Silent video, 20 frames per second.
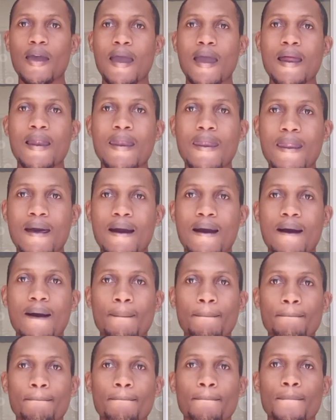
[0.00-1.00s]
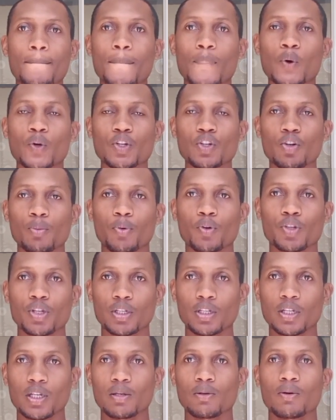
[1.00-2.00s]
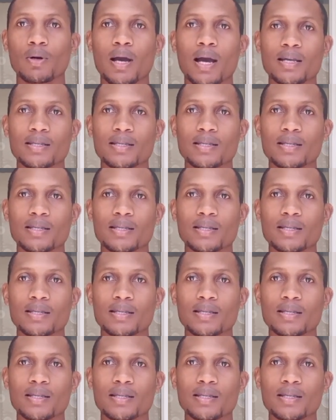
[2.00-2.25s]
And Mauricio Pochettino